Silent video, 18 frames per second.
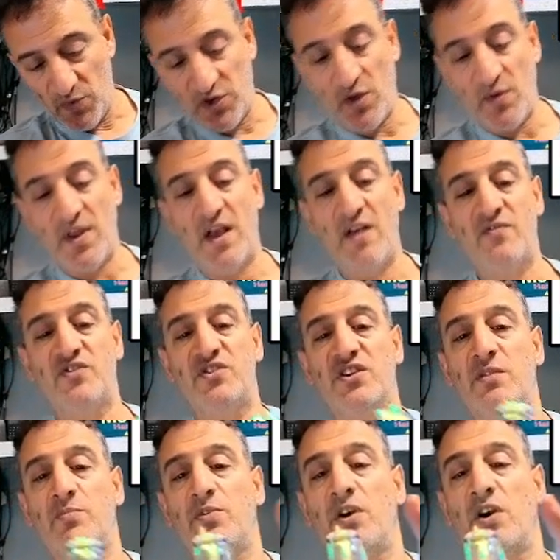we don't have a
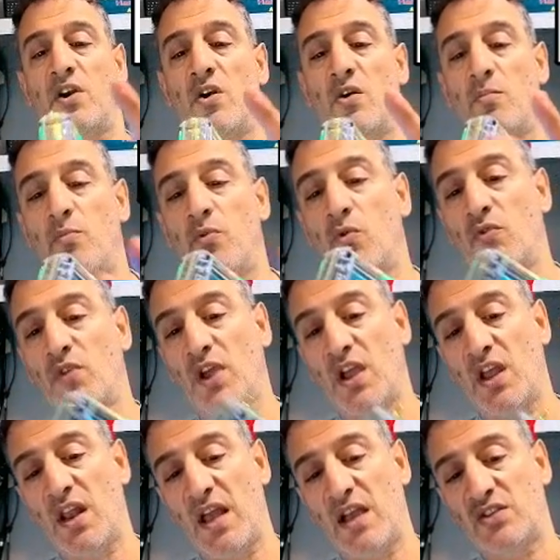GPIO port
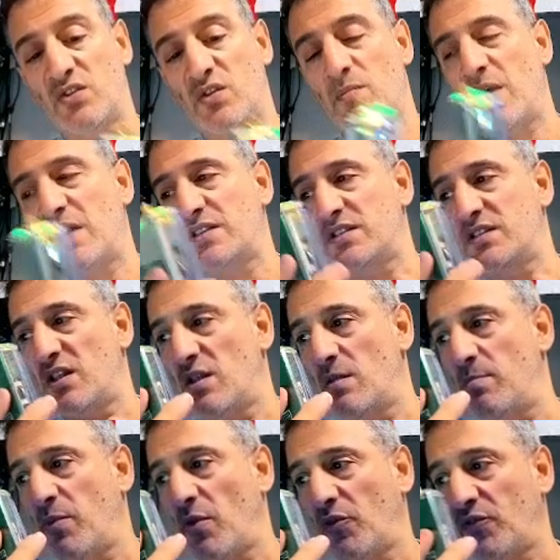that connects. So imagine
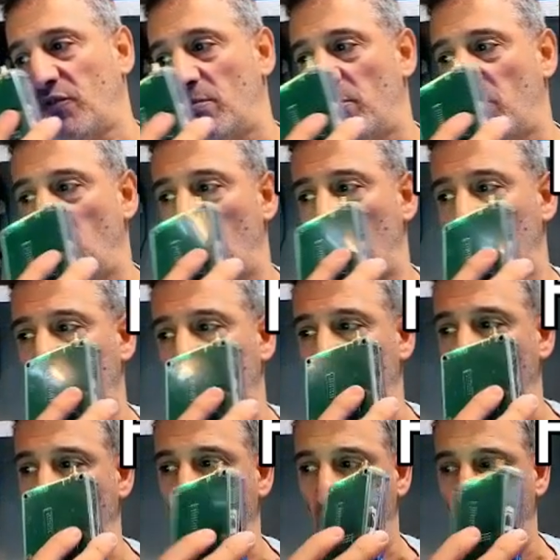that the bottom board is
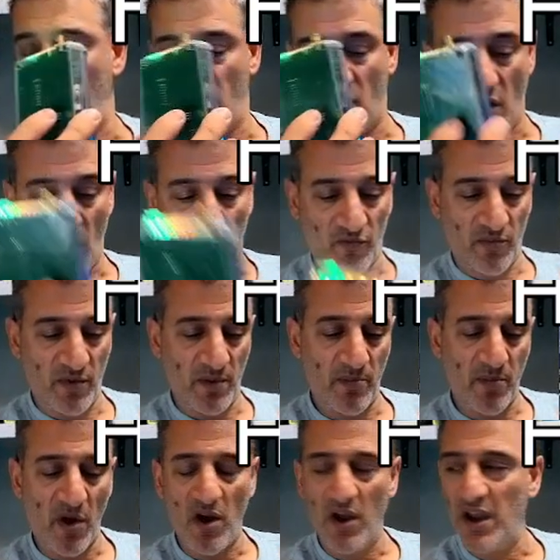a bit like a
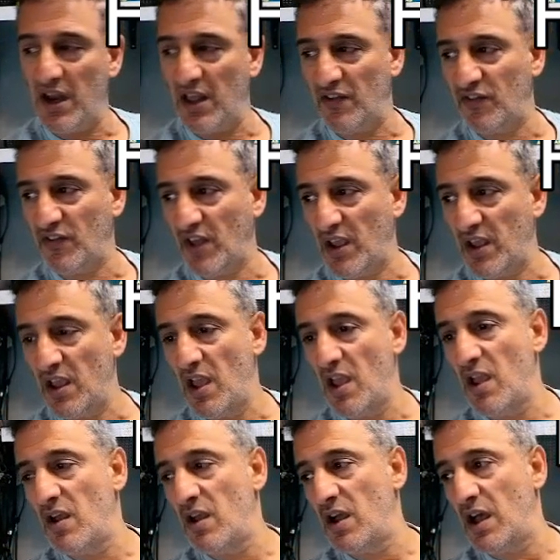Raspberry Pi, let's say,
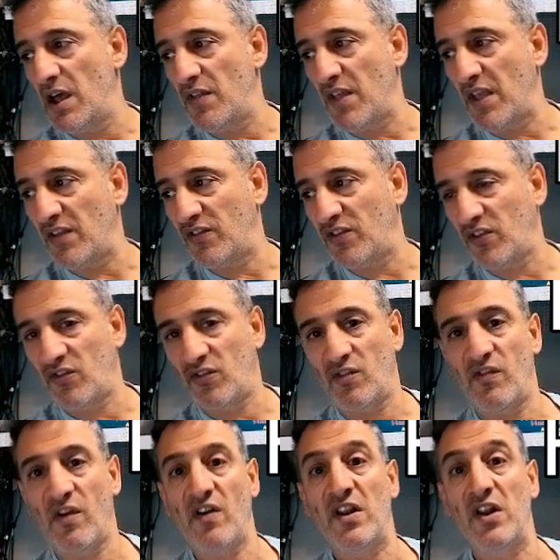and that's
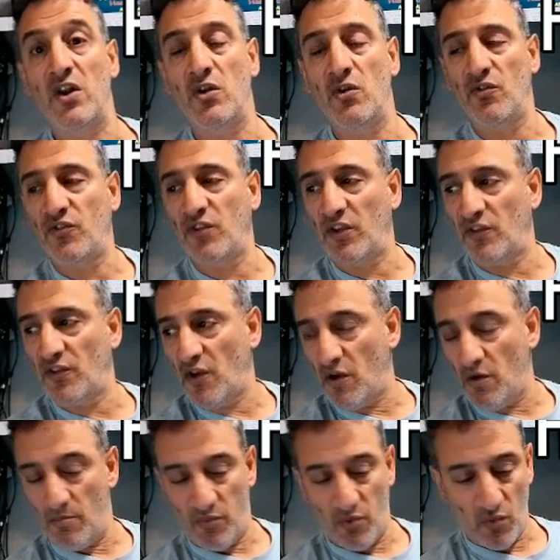just a very loose
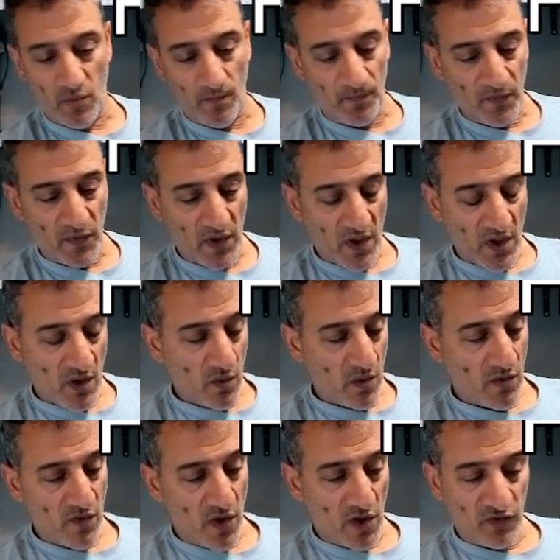example.
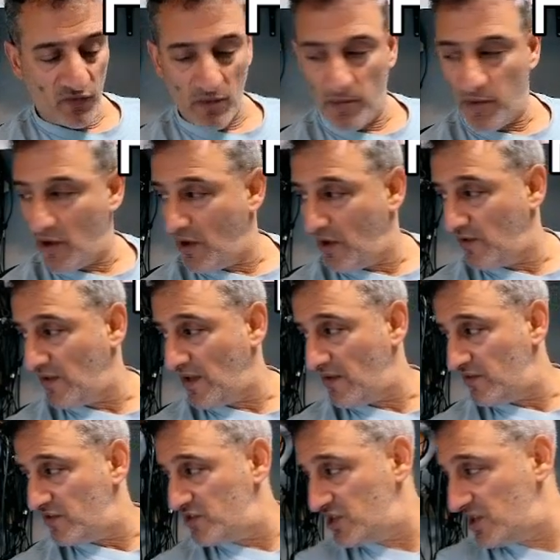Well, Raspberry Pis
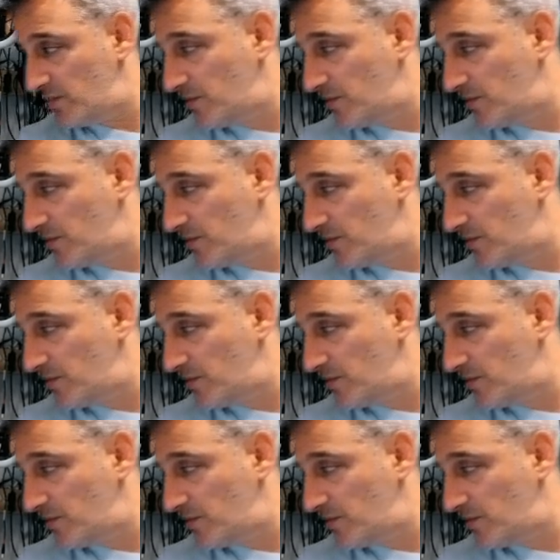have a